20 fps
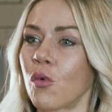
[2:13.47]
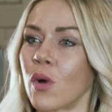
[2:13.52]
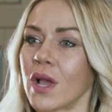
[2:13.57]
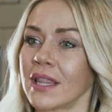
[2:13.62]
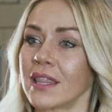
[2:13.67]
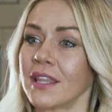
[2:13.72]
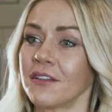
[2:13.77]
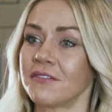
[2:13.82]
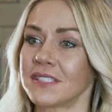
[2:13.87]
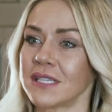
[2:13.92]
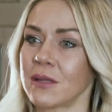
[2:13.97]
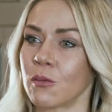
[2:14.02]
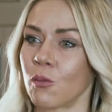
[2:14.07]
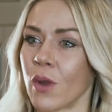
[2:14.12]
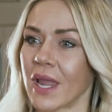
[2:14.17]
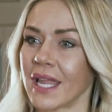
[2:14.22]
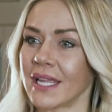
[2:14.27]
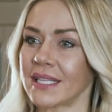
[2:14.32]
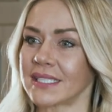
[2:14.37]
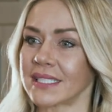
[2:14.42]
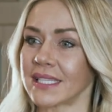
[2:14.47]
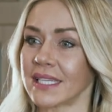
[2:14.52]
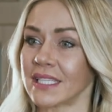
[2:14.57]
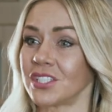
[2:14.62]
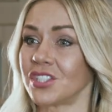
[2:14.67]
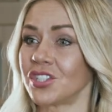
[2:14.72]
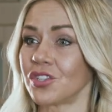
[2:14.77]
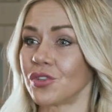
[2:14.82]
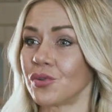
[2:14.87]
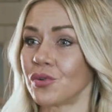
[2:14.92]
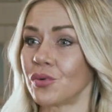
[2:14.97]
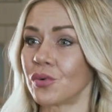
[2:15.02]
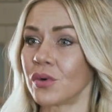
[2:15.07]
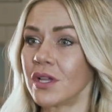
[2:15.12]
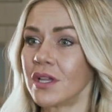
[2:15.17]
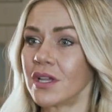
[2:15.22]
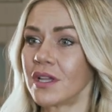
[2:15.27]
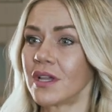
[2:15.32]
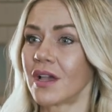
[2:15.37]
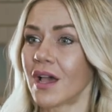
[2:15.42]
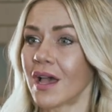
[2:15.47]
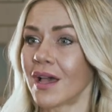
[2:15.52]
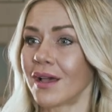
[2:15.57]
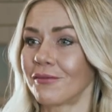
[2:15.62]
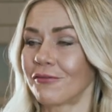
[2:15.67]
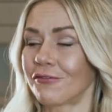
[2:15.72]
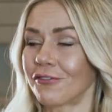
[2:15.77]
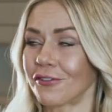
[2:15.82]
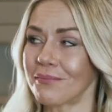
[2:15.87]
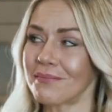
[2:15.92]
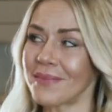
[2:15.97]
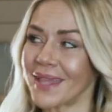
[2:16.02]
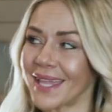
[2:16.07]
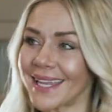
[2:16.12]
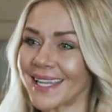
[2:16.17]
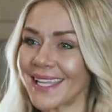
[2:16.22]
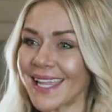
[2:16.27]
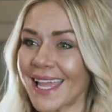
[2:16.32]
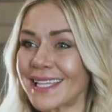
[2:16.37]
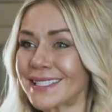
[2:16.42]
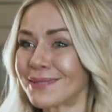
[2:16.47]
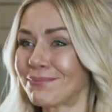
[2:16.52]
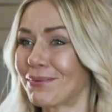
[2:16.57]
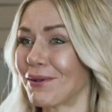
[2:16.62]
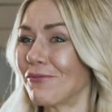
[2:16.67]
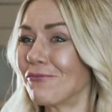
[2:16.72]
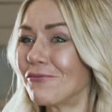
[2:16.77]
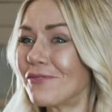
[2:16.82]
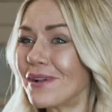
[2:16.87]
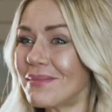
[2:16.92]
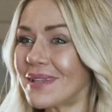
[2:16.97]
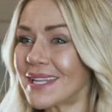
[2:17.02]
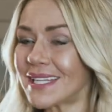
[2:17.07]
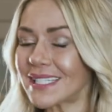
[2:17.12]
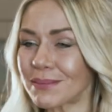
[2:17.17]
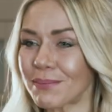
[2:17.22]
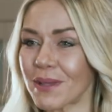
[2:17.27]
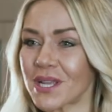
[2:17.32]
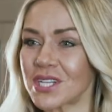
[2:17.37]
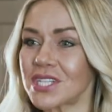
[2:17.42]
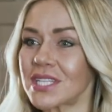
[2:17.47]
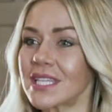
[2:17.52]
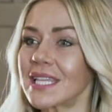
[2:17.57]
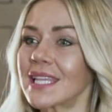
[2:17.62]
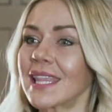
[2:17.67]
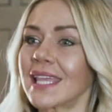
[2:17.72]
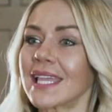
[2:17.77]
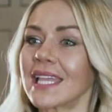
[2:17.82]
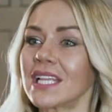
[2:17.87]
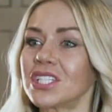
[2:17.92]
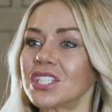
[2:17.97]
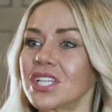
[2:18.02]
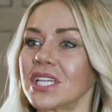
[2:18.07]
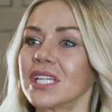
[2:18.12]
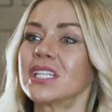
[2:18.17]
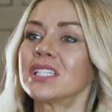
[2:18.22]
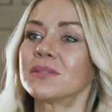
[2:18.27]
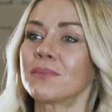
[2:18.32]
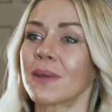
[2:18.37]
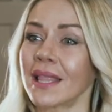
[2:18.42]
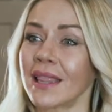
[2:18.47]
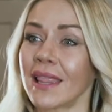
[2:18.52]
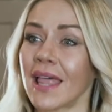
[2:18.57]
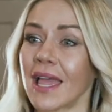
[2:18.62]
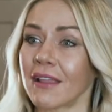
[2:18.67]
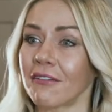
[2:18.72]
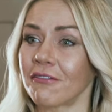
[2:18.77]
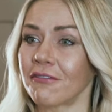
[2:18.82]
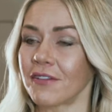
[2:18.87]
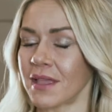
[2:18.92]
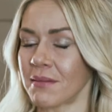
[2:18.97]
what lifting weights can do um, for men, yes, but women especially. Like it changed my life.